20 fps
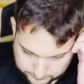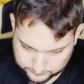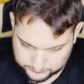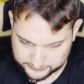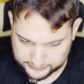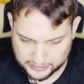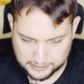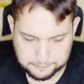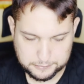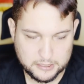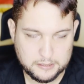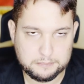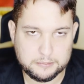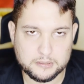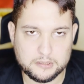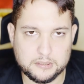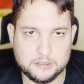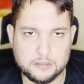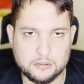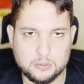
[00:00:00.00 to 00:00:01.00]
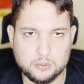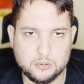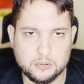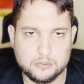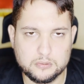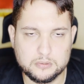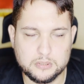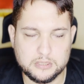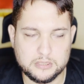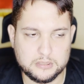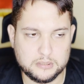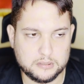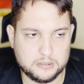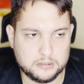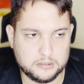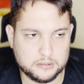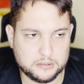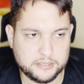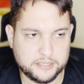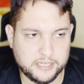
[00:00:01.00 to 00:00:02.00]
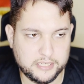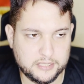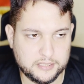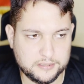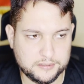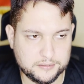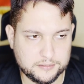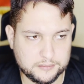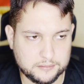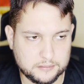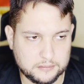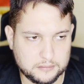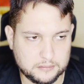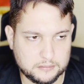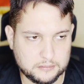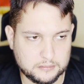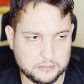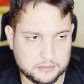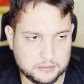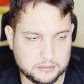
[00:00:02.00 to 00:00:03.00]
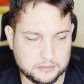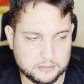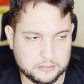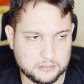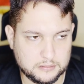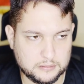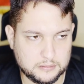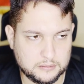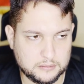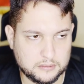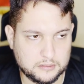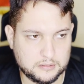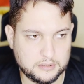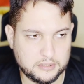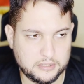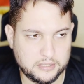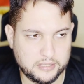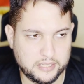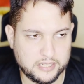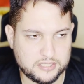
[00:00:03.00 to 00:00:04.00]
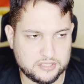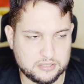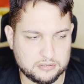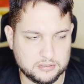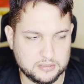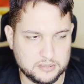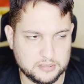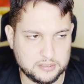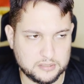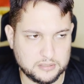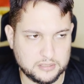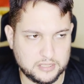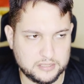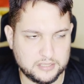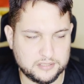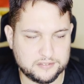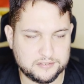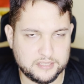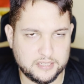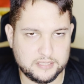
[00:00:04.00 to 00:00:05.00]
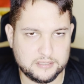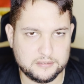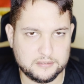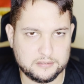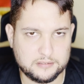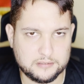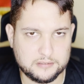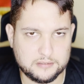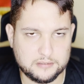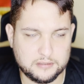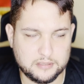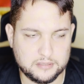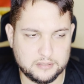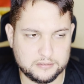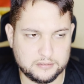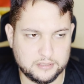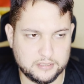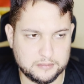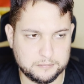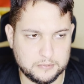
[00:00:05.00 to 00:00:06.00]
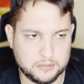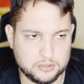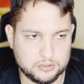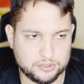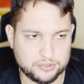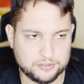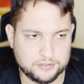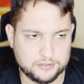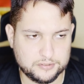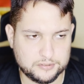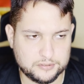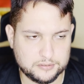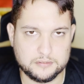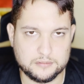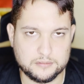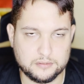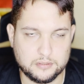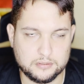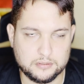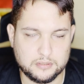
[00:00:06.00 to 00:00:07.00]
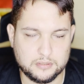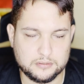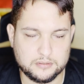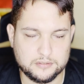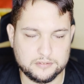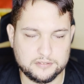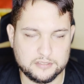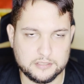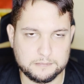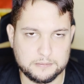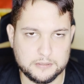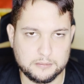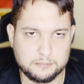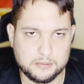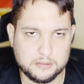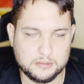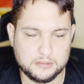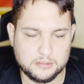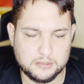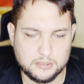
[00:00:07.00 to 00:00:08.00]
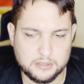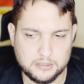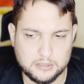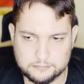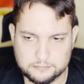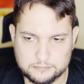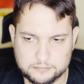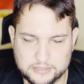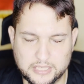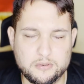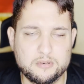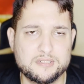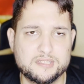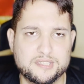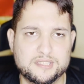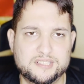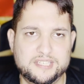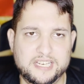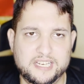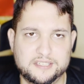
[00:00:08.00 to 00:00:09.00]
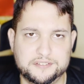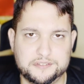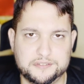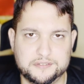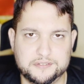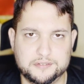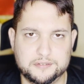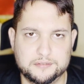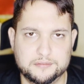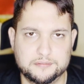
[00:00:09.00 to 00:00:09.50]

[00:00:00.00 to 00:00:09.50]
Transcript: yeah, people who uh, can actually understand other emotions, non-autistic people. There is a test